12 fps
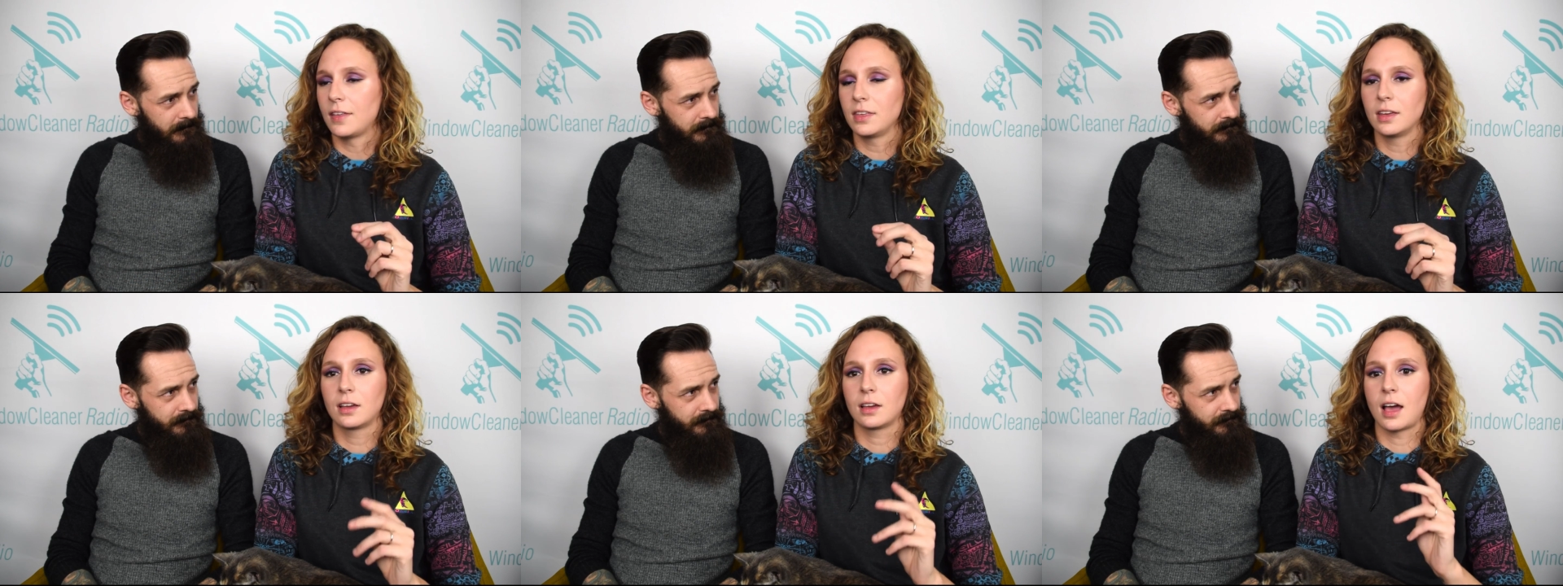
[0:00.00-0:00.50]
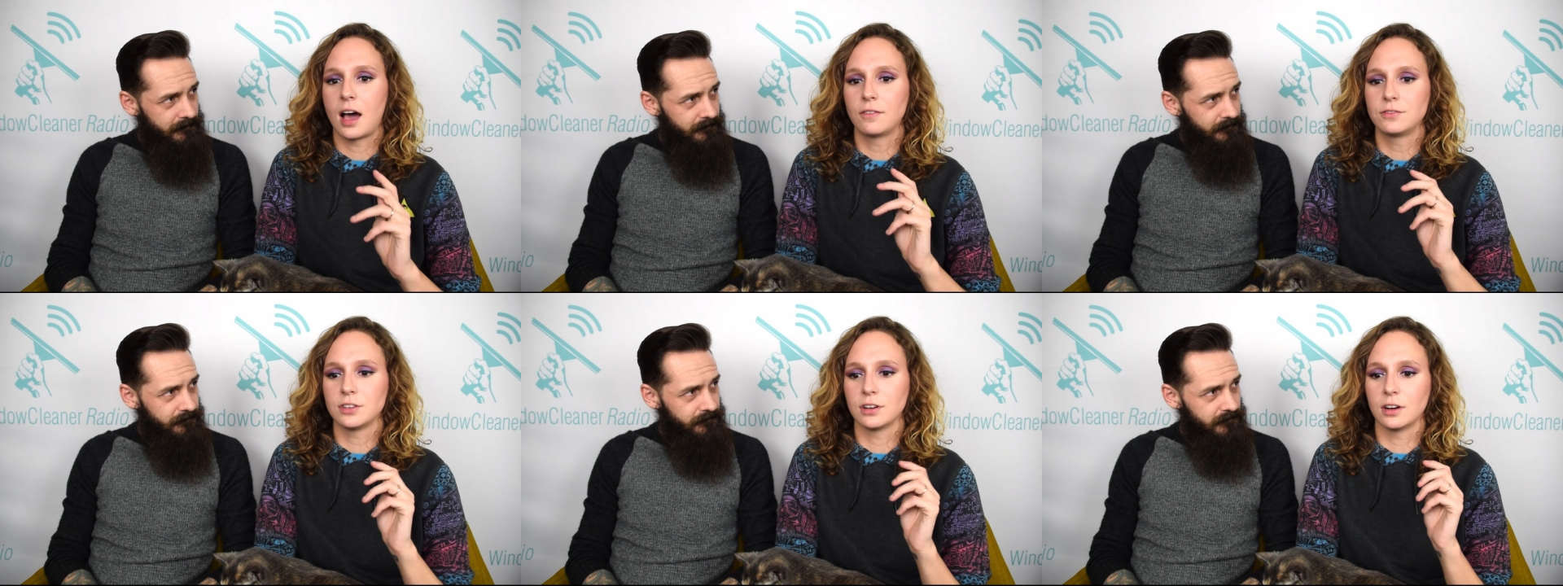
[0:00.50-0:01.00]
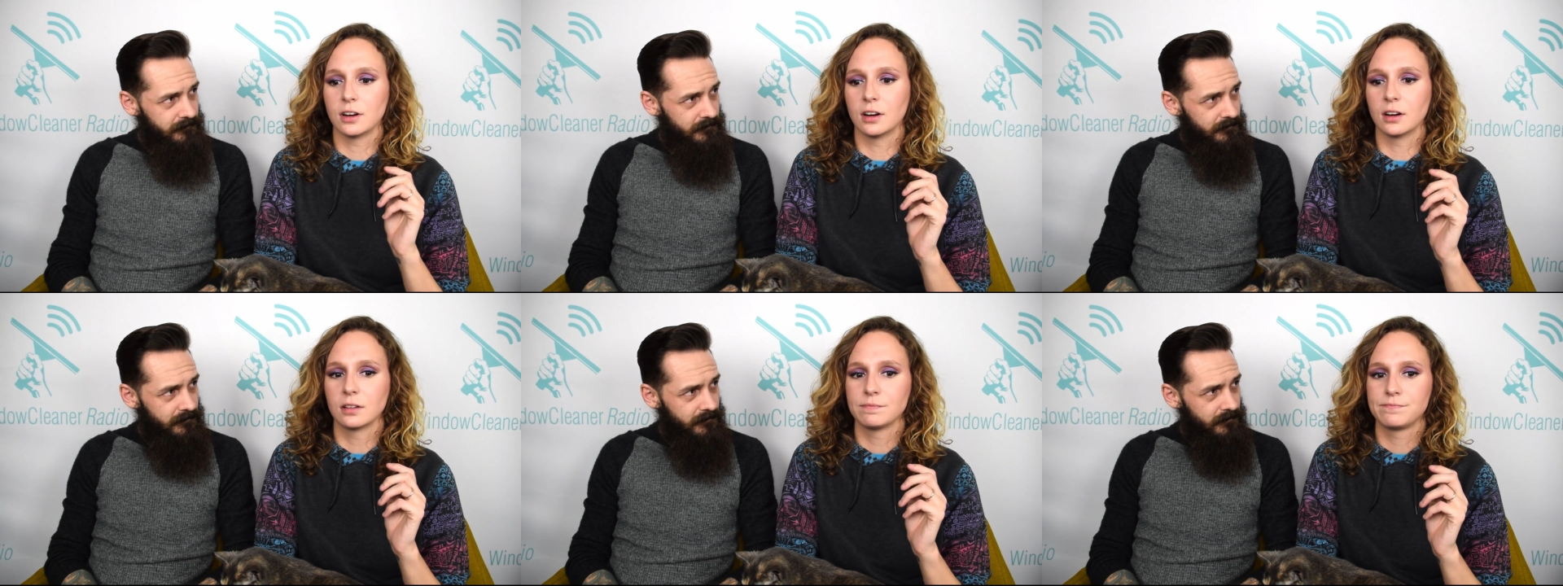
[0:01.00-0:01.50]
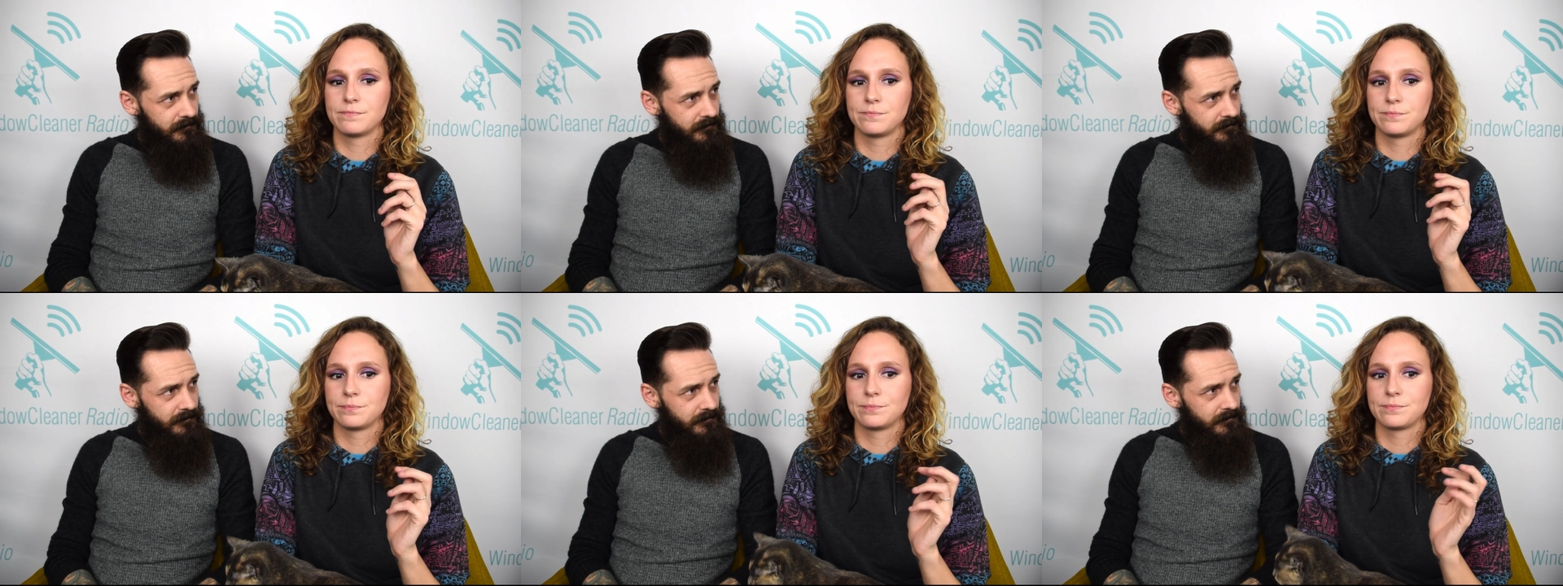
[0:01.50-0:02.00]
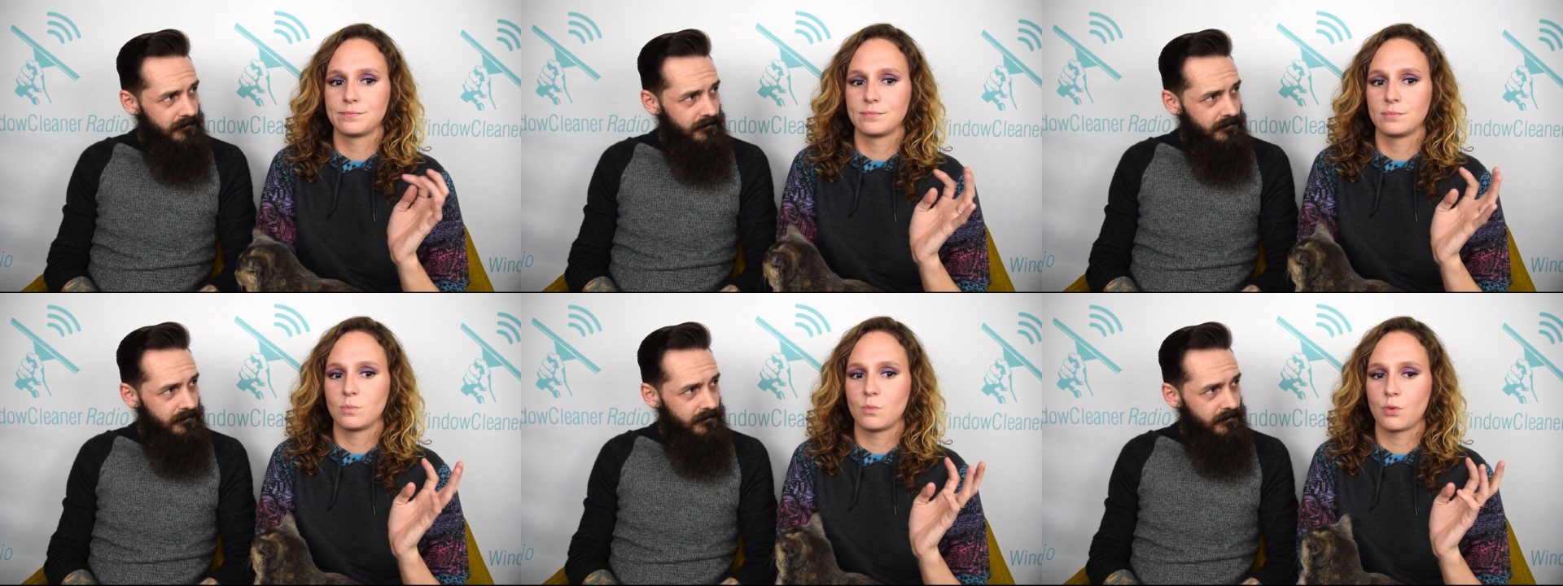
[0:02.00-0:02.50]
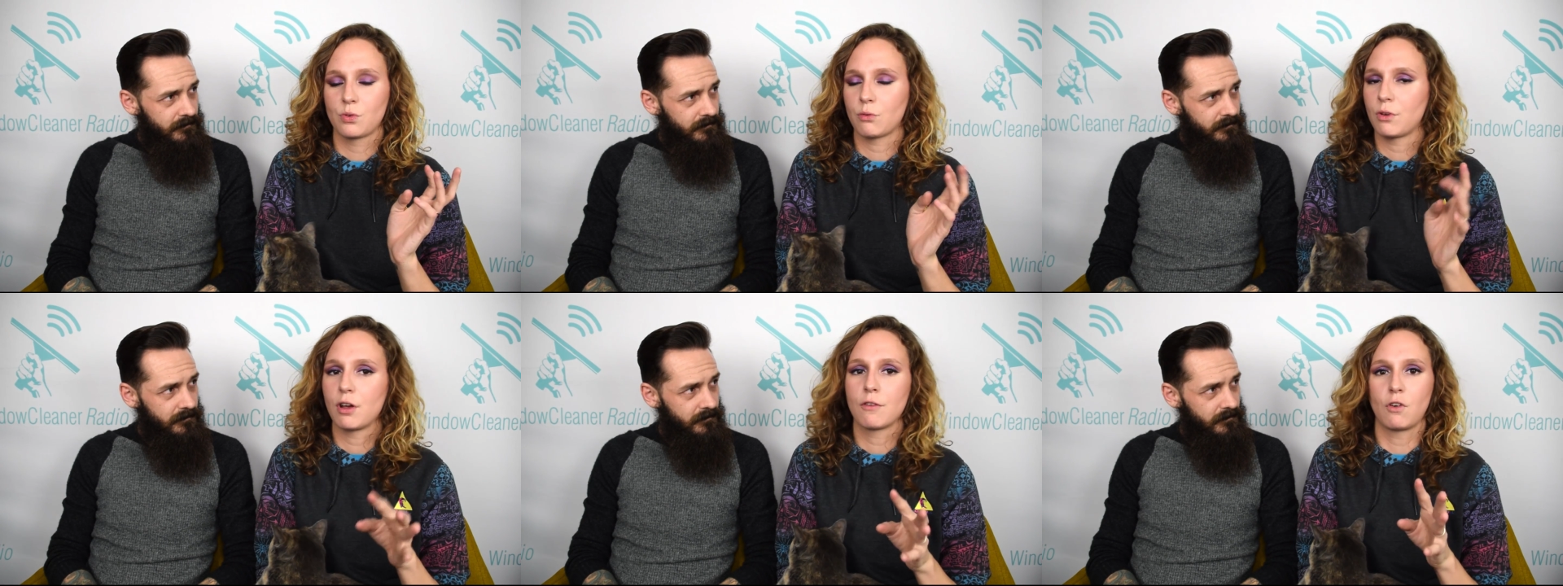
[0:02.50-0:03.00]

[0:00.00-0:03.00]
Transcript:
Speaker 1: I think after three or